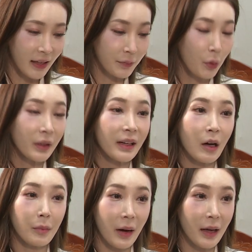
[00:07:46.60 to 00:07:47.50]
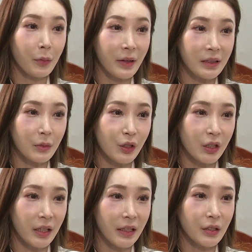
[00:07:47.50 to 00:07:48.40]
as pointed out by President Moon
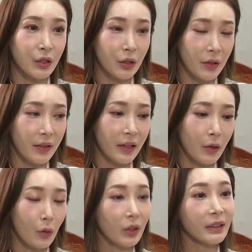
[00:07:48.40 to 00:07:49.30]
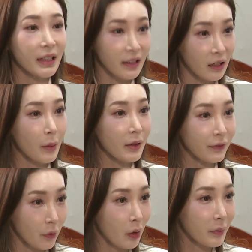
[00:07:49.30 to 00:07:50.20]
Jae-in during mm. the World mm-hmm. Economic
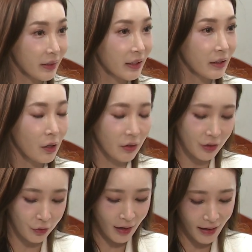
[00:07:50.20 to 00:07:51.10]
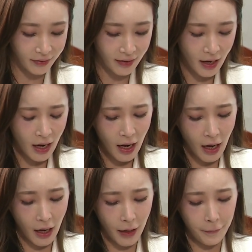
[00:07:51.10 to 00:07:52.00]
Forum keynote address.
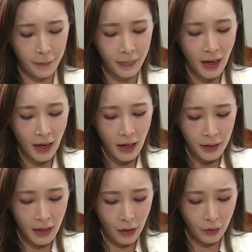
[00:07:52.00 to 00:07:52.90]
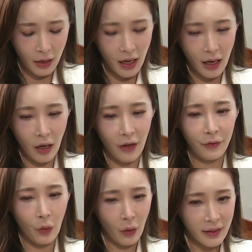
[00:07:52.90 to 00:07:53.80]
Um, now,
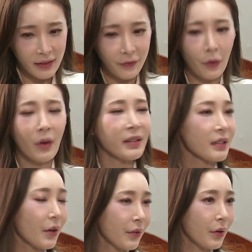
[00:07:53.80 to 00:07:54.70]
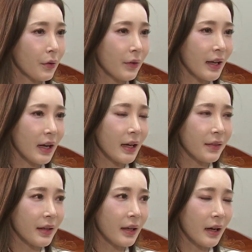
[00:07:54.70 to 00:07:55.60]
of course, for South Korea,
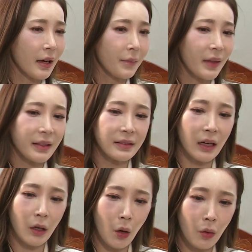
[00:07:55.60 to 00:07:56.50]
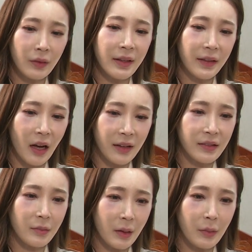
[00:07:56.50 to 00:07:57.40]
the um, it's not only the
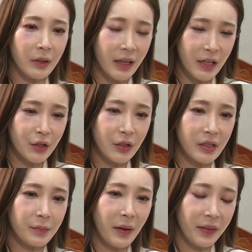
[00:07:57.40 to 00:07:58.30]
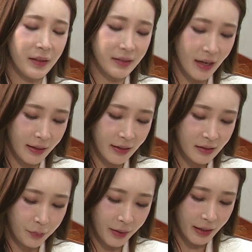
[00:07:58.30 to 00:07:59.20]
ASEAN member nations, but this
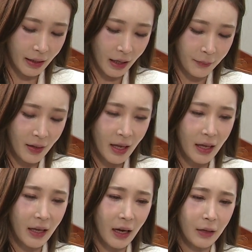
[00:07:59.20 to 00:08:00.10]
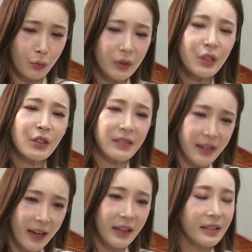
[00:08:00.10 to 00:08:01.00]
NSP. Uh, would
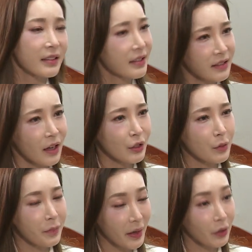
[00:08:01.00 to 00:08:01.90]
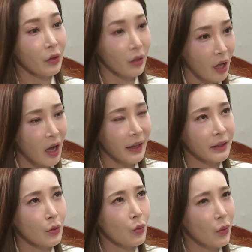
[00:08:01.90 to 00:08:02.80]
say it's designed to better
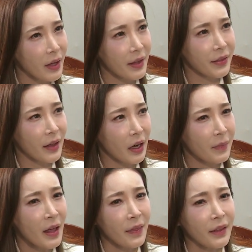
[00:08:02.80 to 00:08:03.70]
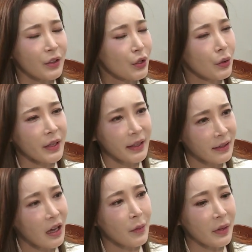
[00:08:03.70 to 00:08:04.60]
align with uh, the new
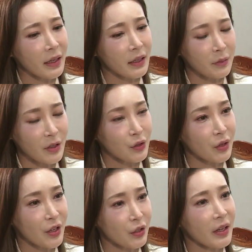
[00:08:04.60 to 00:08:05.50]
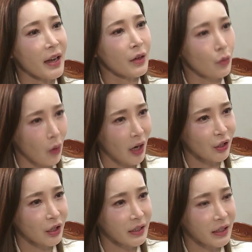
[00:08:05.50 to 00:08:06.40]
incoming administration in
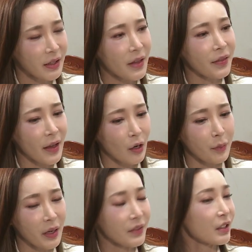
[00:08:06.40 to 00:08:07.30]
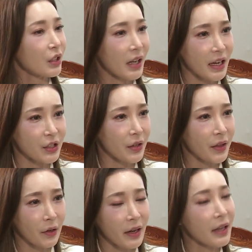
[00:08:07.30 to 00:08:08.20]
Washington and mm. their pivot to Asia,
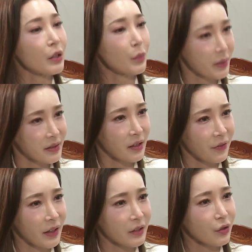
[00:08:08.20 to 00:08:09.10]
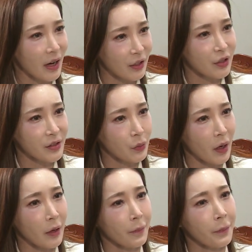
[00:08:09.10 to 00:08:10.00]
their Indo-Pacific mm. strategy mm. as
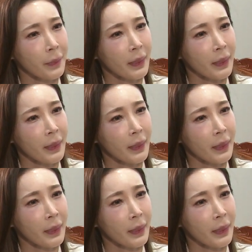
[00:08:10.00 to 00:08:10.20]
well?